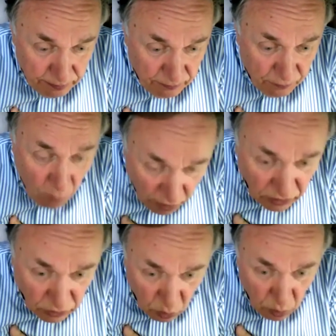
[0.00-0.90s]

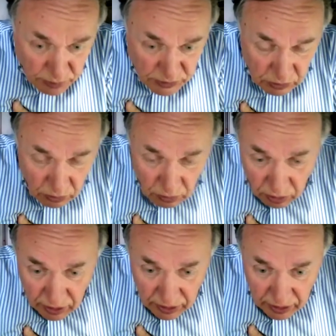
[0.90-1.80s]
foreign troops
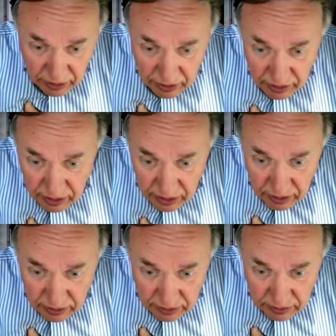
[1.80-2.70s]
or
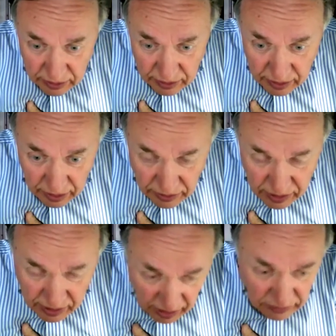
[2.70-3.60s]
any
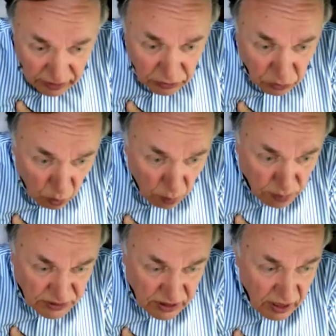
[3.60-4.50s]
country
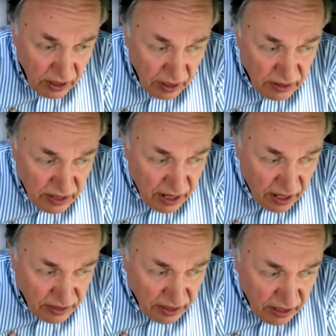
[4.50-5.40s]
troops near
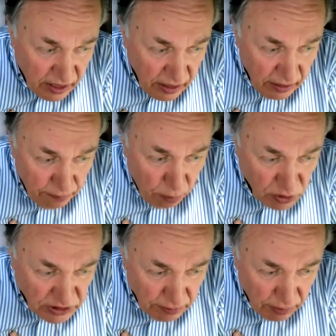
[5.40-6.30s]
the
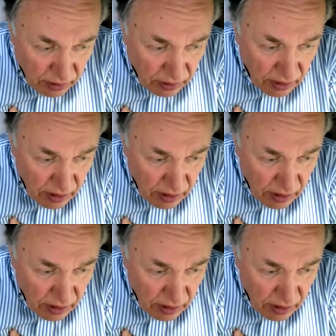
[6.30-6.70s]
possible